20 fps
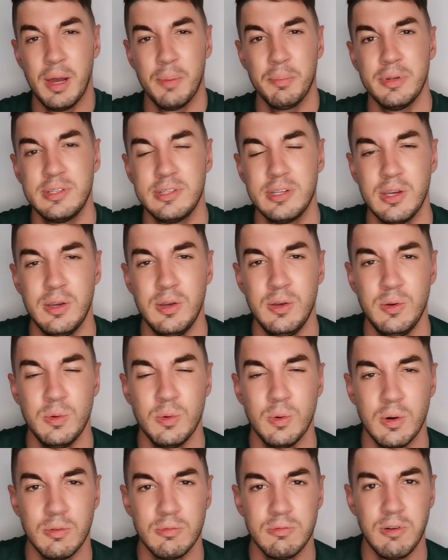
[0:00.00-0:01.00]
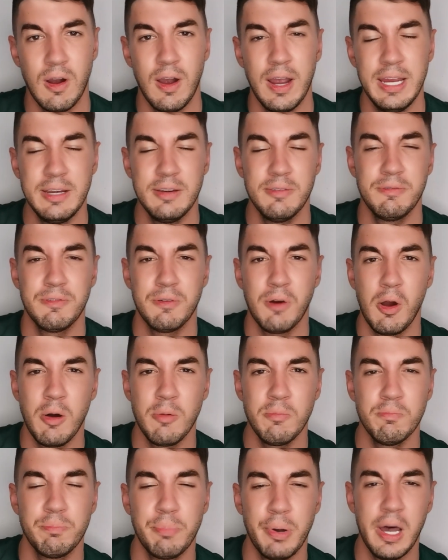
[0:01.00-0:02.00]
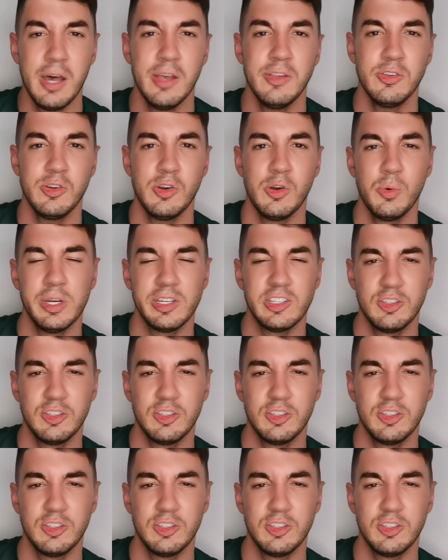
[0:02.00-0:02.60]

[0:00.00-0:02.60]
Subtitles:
number 2, write from personal